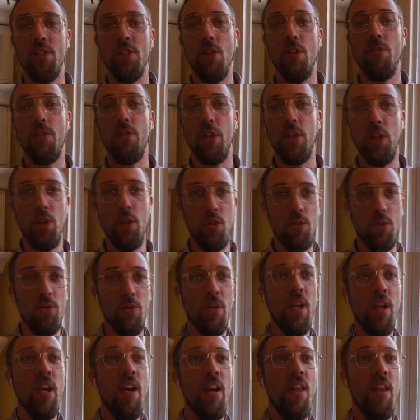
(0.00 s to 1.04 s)
And so for
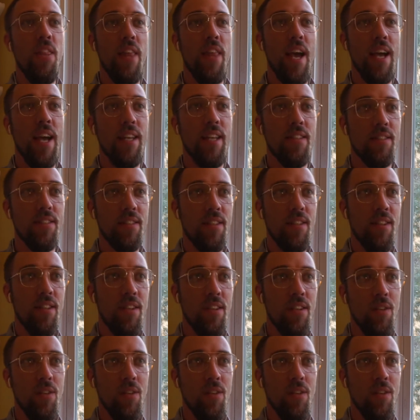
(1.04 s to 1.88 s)
you that